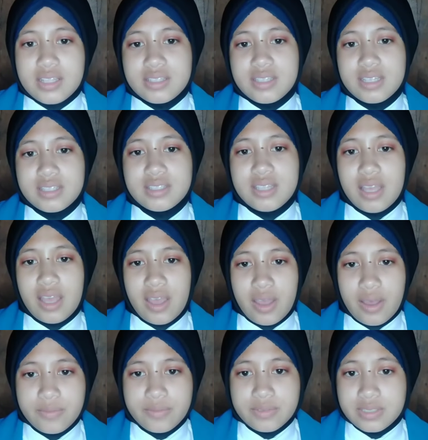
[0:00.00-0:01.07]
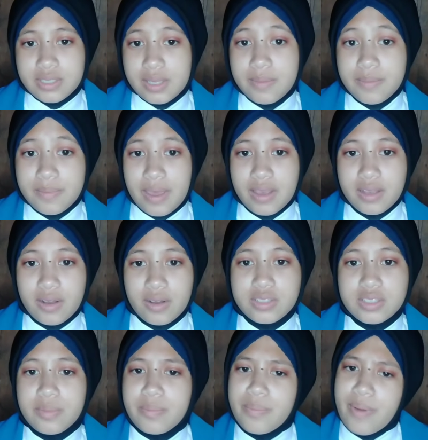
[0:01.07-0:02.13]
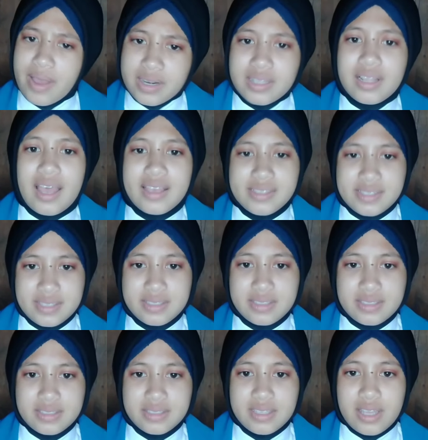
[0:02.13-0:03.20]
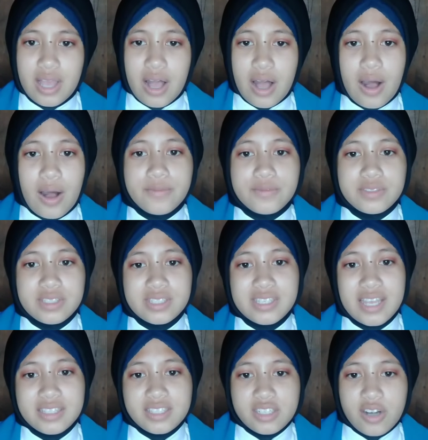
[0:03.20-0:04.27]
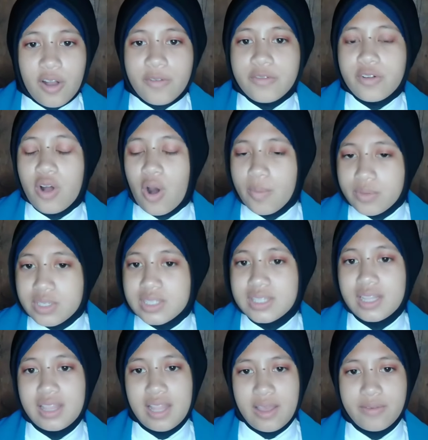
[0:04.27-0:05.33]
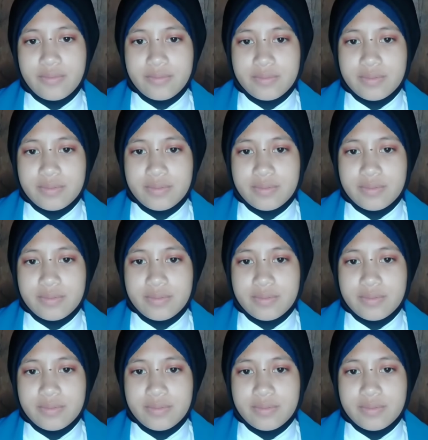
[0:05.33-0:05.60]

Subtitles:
that have an impact on the paralysis of the center of community life.